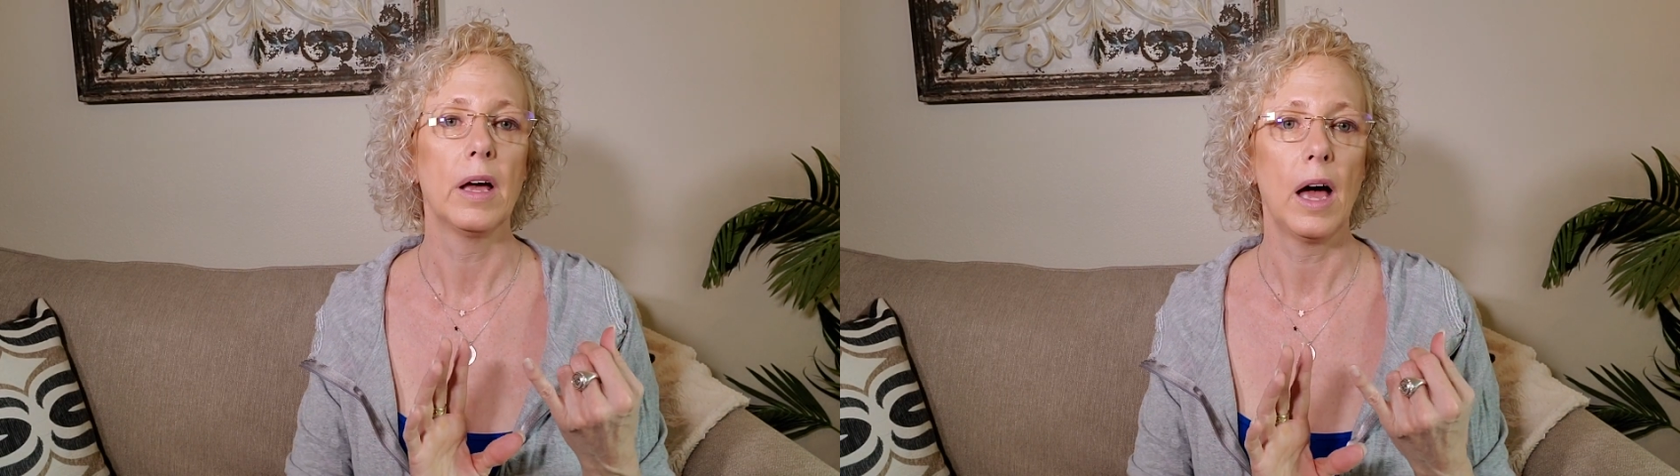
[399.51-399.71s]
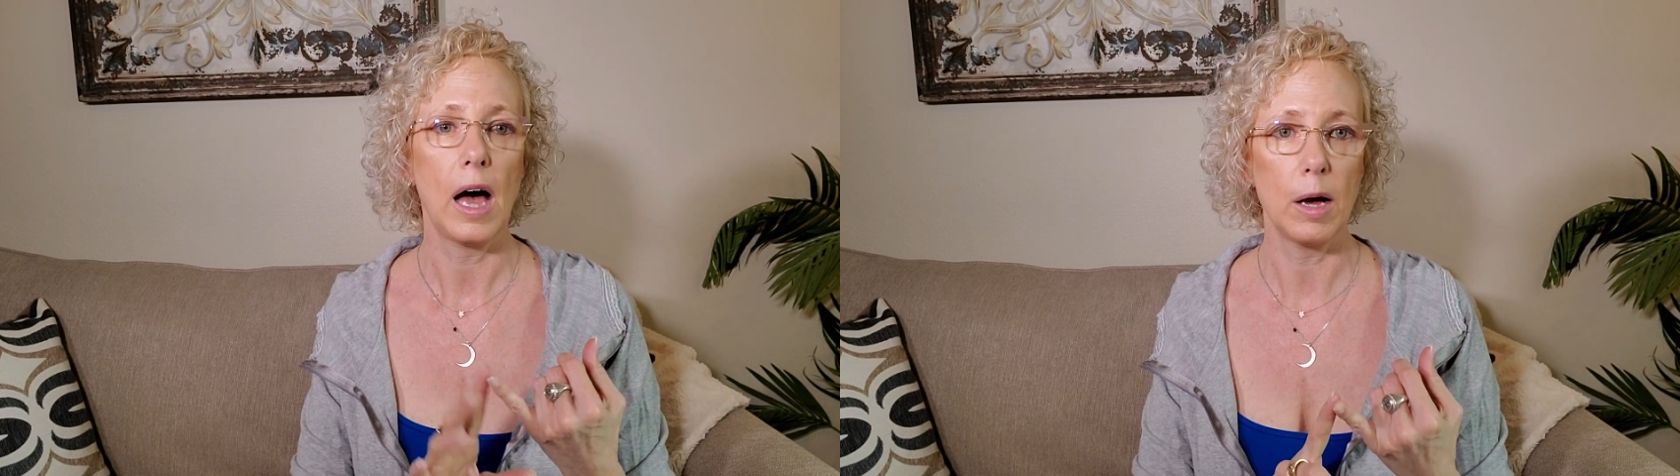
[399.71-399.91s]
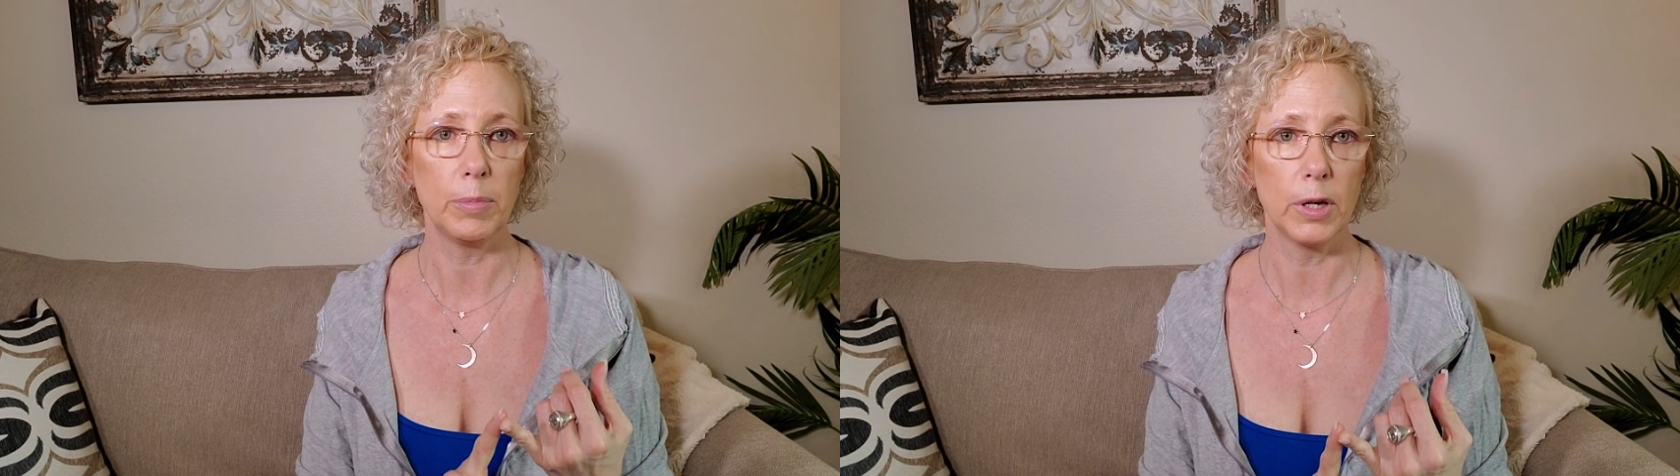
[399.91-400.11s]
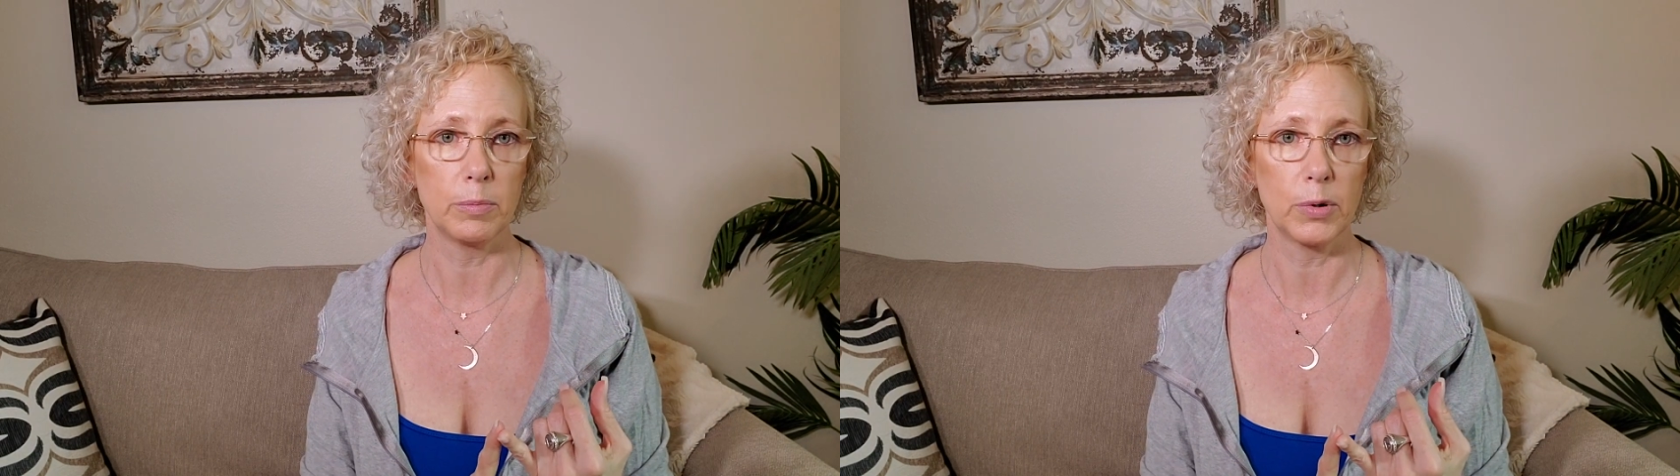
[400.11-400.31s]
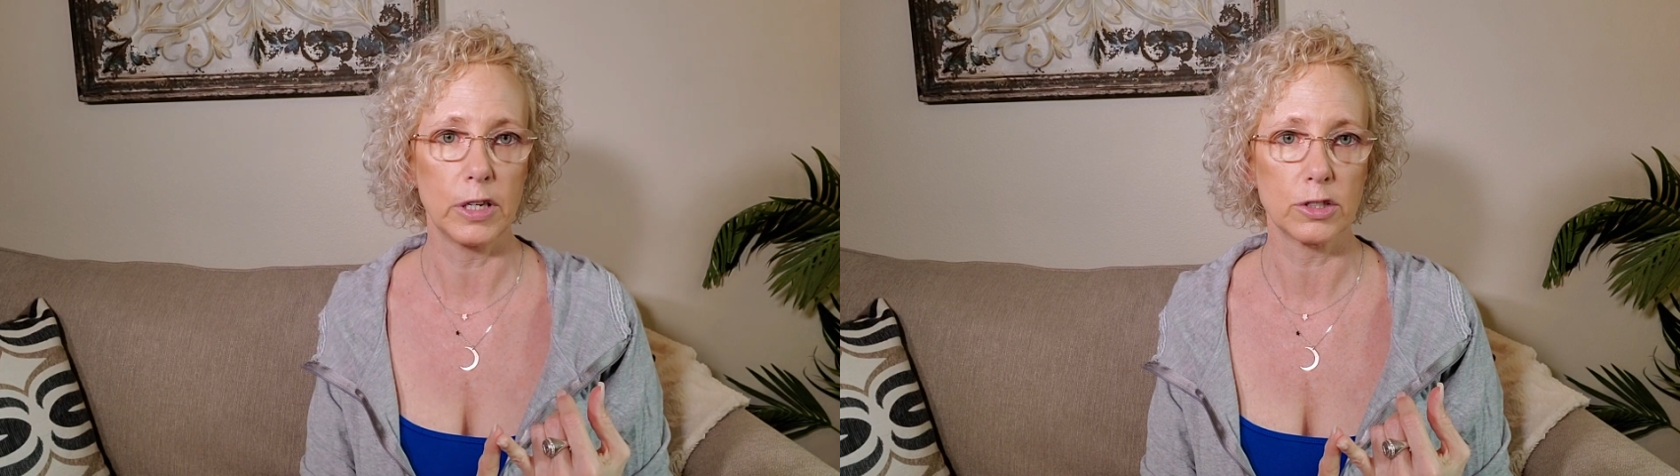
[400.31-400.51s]
high
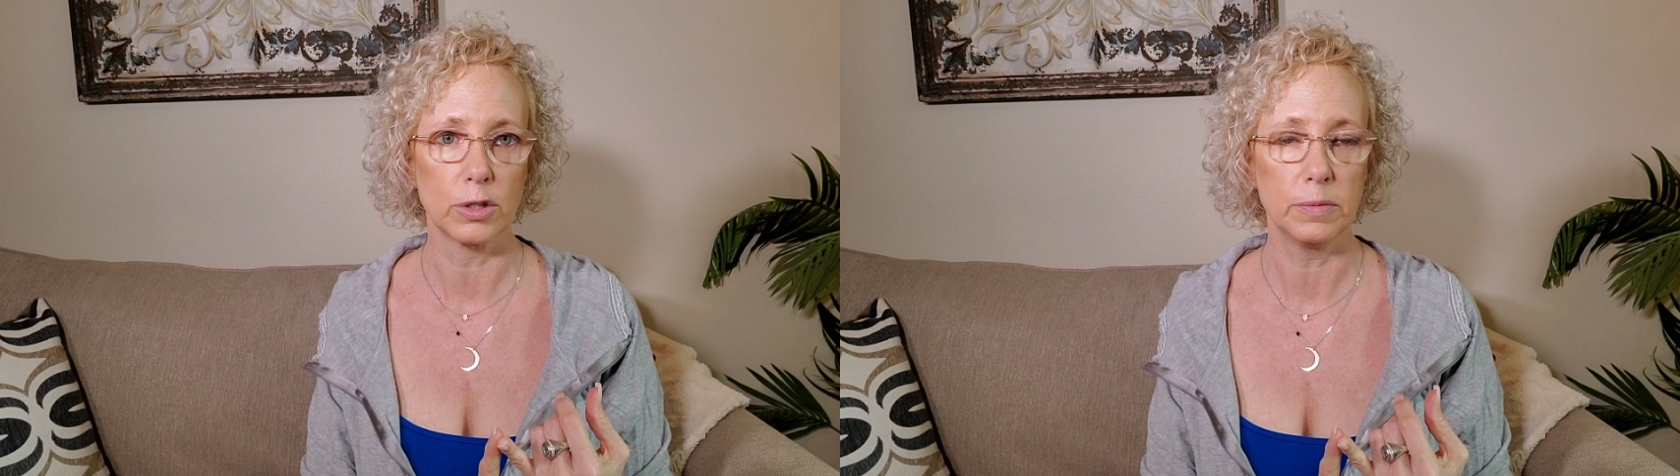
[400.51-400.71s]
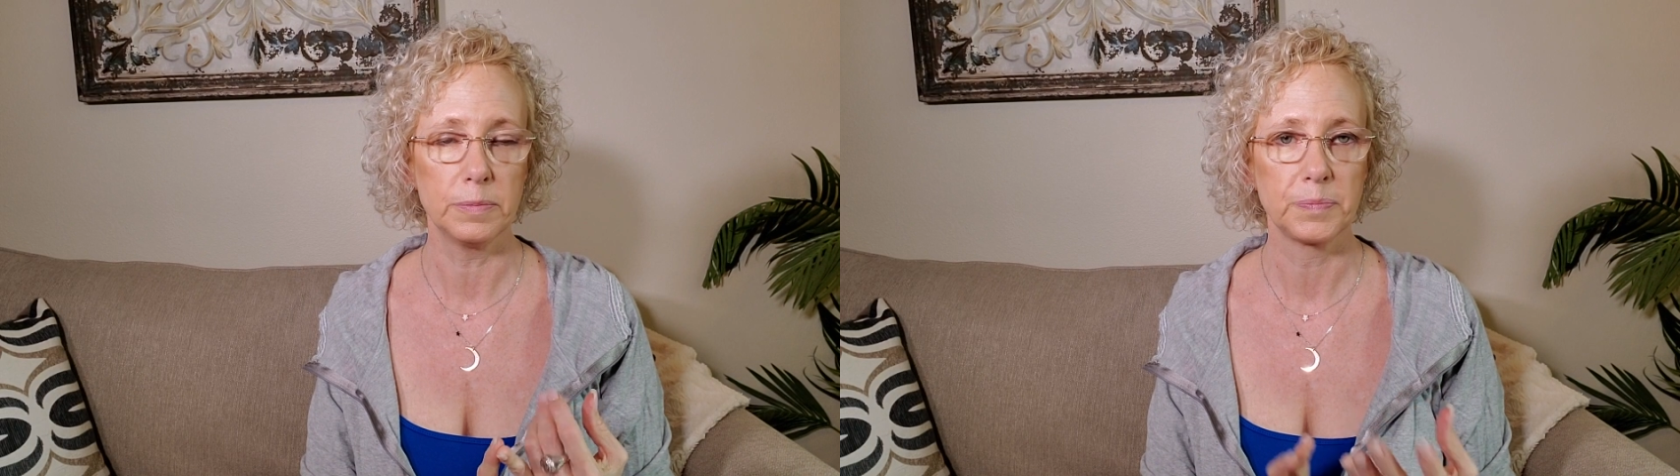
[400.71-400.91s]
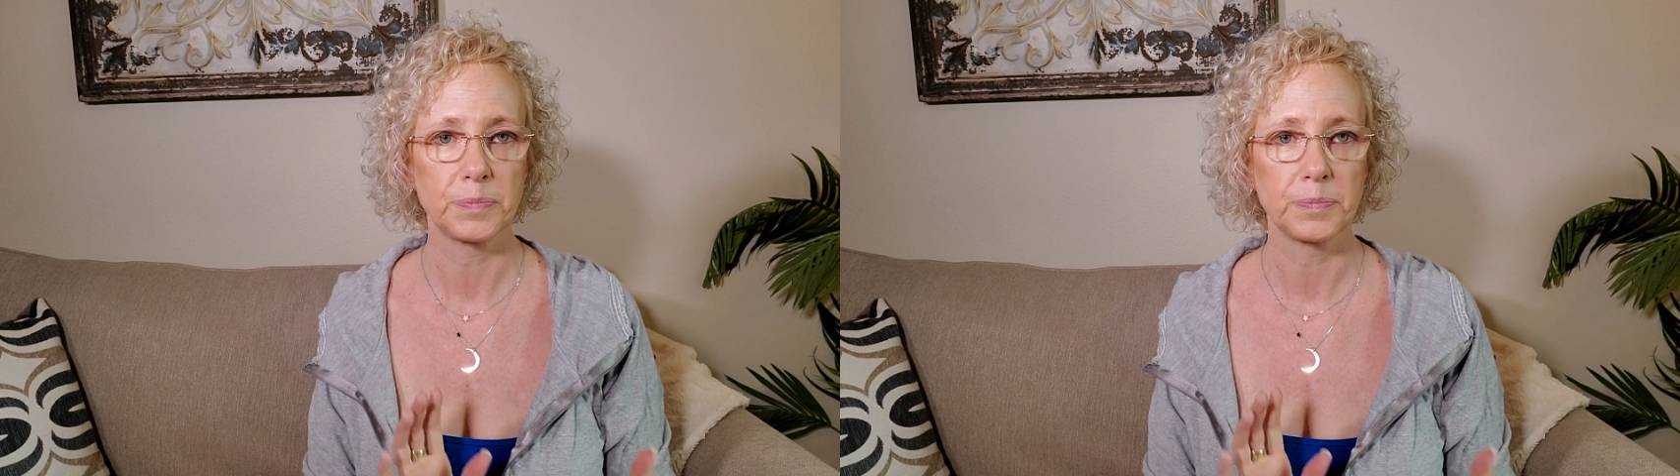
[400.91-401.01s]
blood pressure,